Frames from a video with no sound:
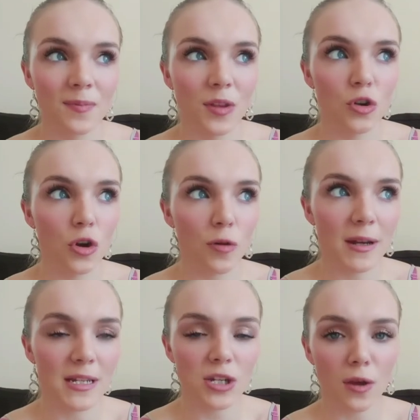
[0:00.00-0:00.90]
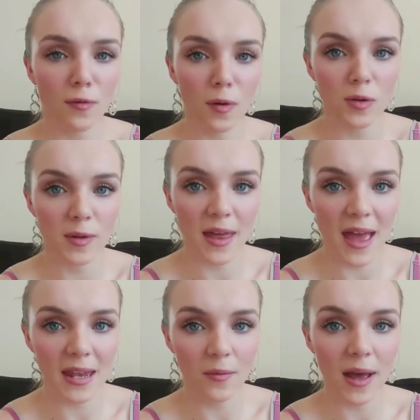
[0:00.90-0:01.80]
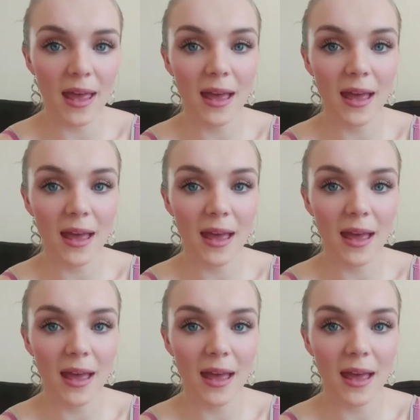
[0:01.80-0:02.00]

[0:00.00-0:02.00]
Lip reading: you're not ready to go forward with it anyway.